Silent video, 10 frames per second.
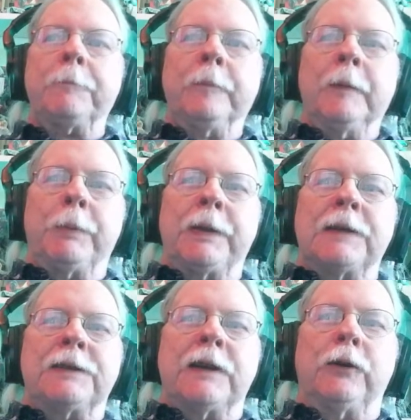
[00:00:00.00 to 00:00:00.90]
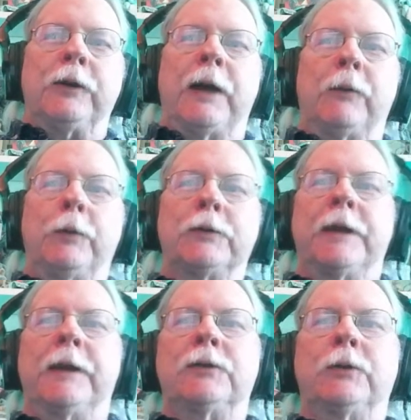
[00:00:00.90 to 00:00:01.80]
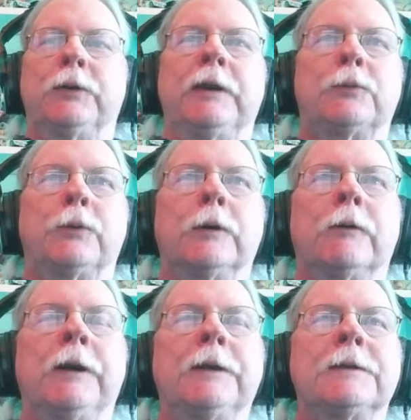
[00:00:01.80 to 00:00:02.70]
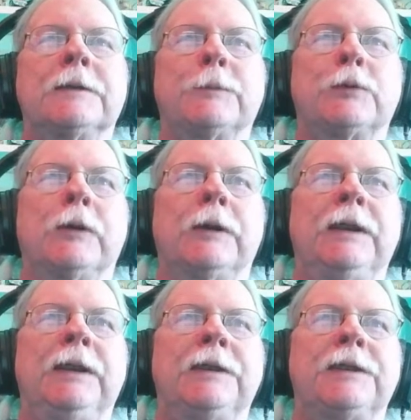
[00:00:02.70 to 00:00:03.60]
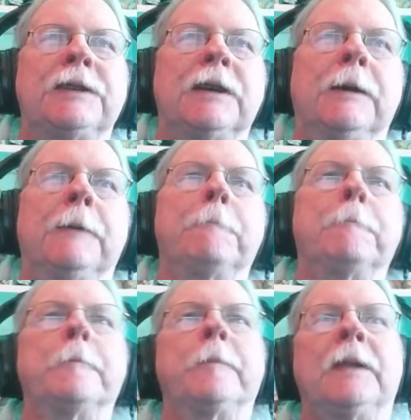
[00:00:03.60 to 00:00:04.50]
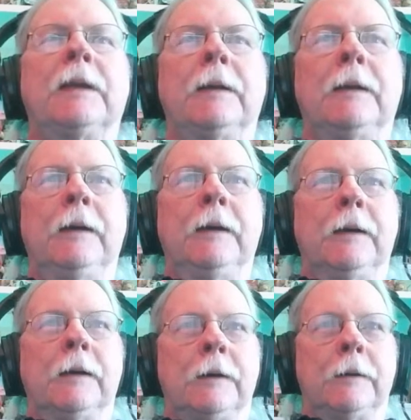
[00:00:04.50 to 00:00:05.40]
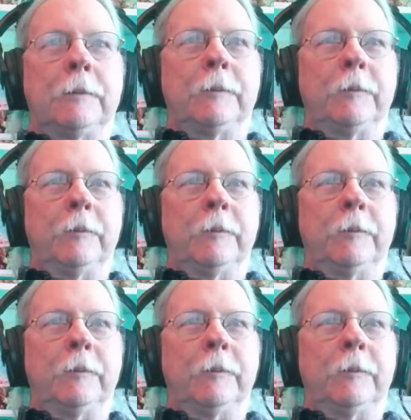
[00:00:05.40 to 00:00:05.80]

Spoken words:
But that's generally how most national days work, right? Some sort of niche um,